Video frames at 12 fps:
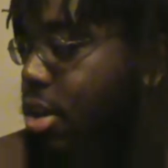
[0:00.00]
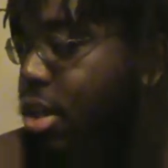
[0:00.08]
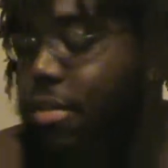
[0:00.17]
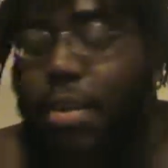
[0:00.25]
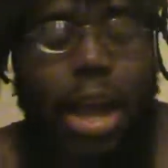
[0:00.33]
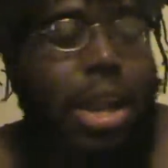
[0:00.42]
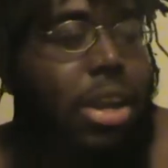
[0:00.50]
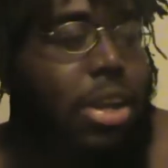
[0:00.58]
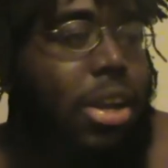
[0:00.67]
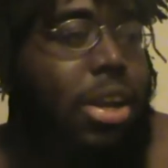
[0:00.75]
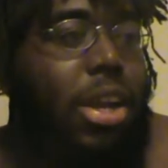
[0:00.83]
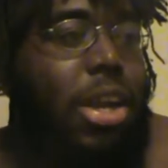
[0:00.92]
They've got
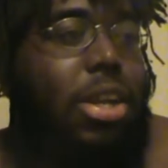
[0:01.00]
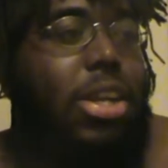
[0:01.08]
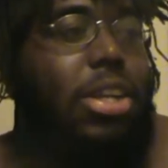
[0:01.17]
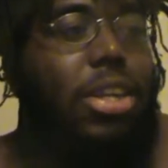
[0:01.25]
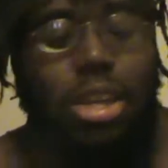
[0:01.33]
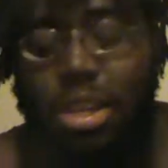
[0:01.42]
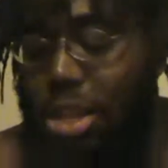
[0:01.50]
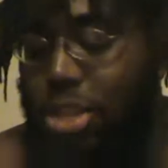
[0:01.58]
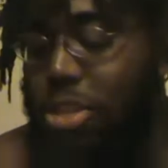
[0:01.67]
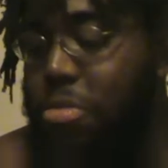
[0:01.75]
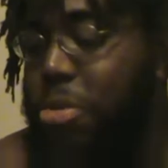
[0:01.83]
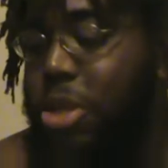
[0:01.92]
an inconsistent
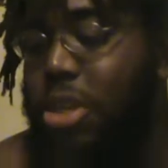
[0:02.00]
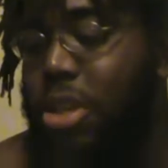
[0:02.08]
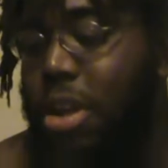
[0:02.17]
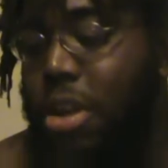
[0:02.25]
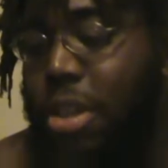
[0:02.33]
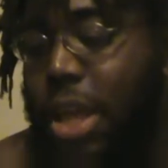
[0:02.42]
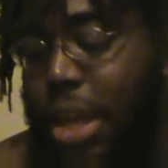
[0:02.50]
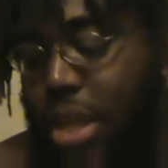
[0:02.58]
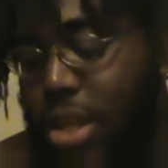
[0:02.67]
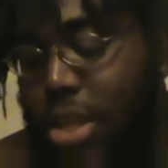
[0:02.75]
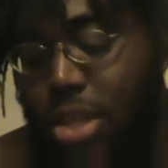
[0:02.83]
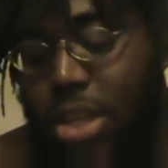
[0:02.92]
superstar
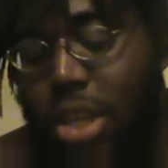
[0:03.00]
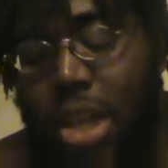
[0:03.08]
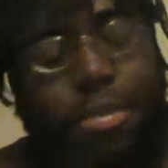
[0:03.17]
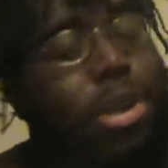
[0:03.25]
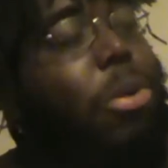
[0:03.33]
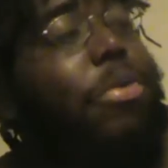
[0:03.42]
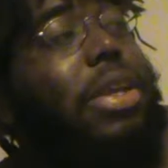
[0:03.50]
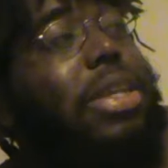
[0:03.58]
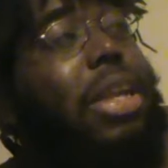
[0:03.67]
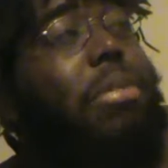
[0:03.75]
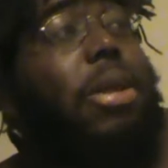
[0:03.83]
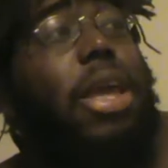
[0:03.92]
that you never know if he's
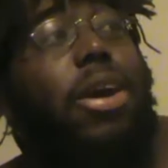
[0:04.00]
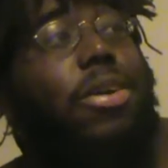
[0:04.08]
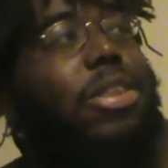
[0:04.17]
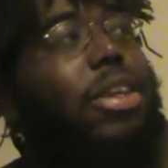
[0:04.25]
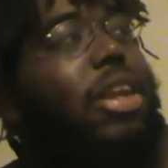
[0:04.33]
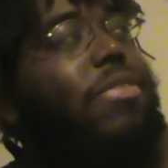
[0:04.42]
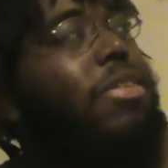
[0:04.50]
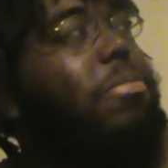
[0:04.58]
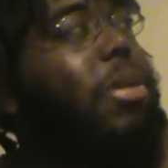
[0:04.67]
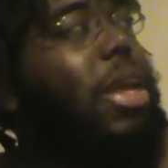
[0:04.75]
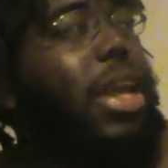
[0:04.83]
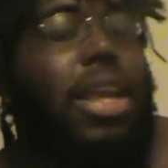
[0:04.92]
going to be healthy enough to
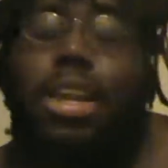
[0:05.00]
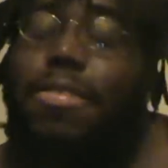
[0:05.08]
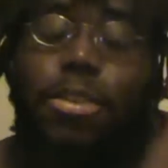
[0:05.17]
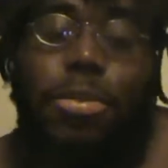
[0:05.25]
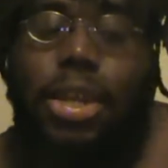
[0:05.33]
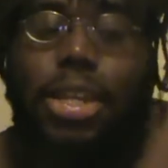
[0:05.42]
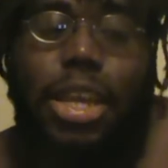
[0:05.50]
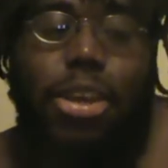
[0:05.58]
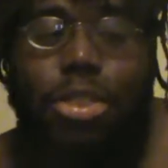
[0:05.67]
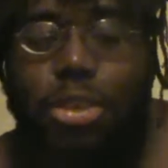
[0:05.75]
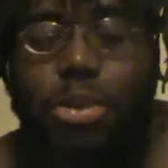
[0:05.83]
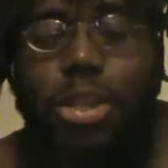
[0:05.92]
play, and even when he's
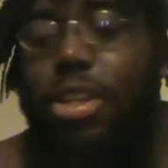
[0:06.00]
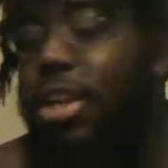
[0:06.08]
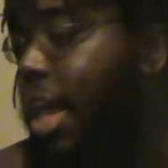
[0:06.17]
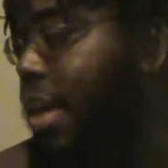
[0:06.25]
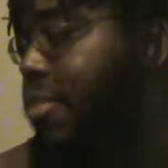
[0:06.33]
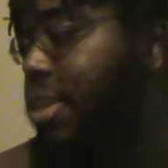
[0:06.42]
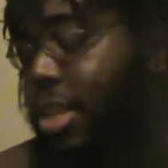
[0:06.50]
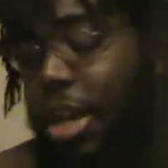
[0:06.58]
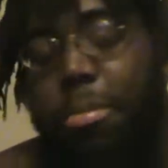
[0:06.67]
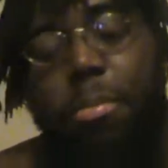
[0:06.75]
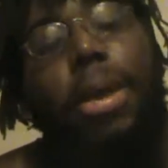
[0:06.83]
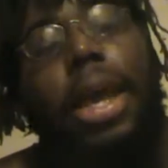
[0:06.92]
healthy, we'll still have
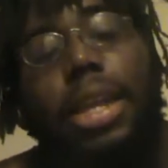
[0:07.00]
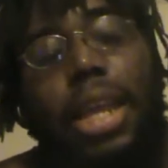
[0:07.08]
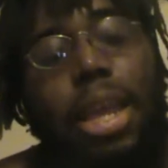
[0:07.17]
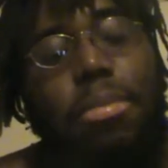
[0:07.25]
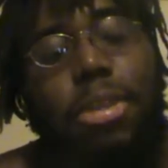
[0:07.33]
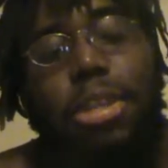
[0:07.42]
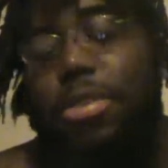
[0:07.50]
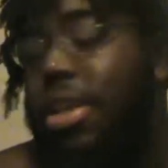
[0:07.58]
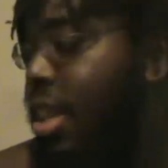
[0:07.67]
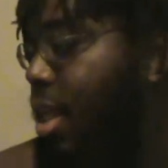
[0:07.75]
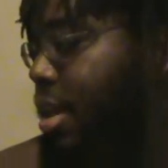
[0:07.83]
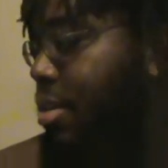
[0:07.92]
some bad games here
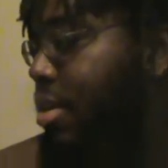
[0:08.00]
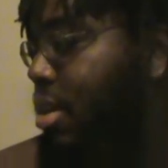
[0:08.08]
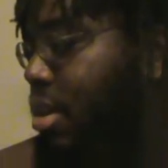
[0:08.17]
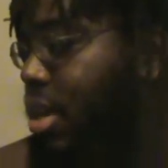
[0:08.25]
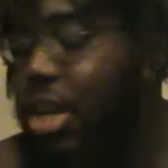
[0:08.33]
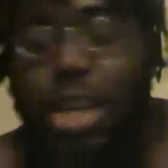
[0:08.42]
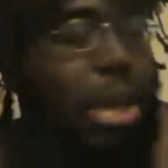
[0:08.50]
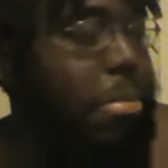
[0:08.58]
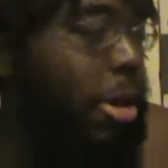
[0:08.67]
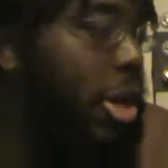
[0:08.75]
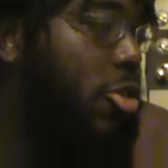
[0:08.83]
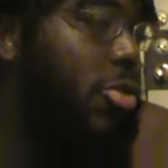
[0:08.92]
and there
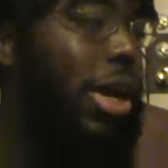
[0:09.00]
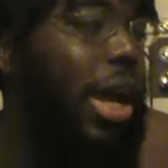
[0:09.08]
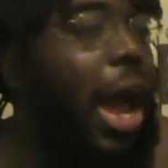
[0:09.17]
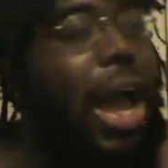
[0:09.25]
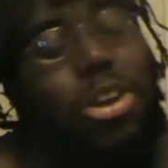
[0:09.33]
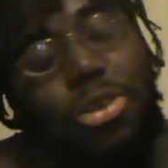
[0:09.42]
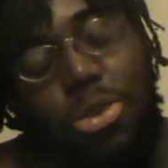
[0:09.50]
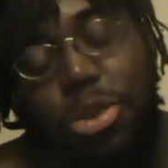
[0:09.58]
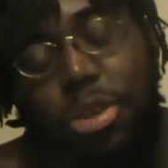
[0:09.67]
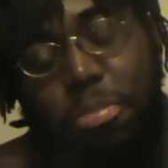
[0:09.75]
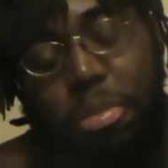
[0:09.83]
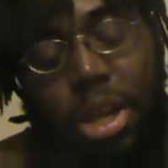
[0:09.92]
compared to a guy
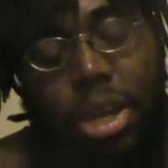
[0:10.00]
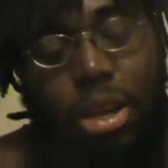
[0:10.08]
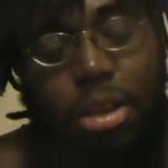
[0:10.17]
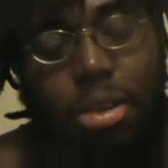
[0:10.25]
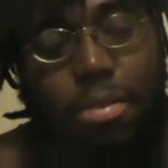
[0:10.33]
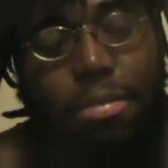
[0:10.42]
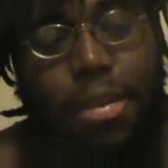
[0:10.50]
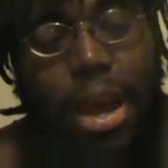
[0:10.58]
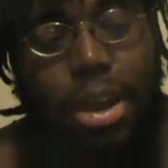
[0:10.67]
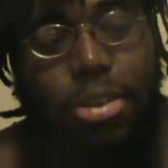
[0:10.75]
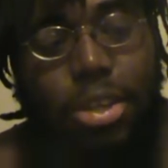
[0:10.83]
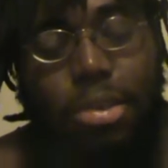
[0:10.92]
who's been
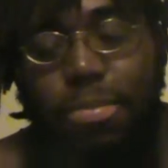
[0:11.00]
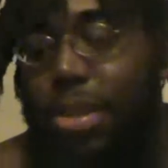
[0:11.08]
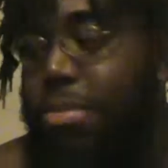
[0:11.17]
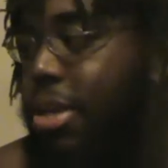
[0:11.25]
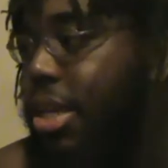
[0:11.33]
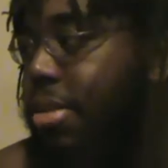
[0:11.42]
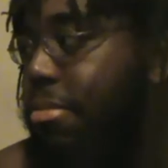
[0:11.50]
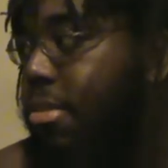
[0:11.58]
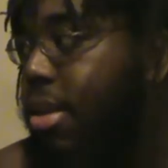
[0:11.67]
Finals MVP.